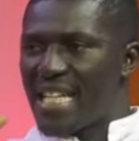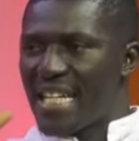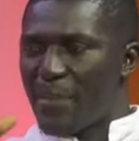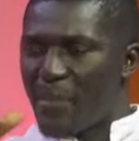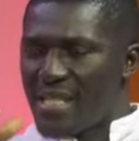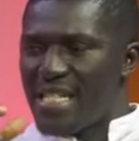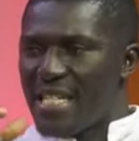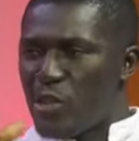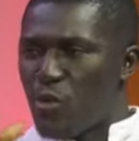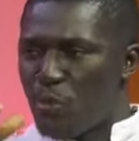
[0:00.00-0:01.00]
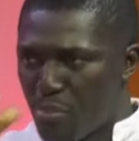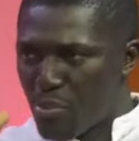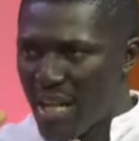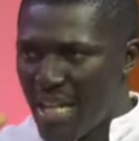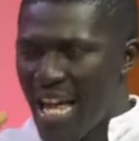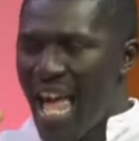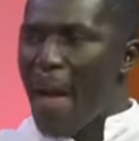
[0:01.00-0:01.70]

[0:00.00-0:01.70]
that the person need to pray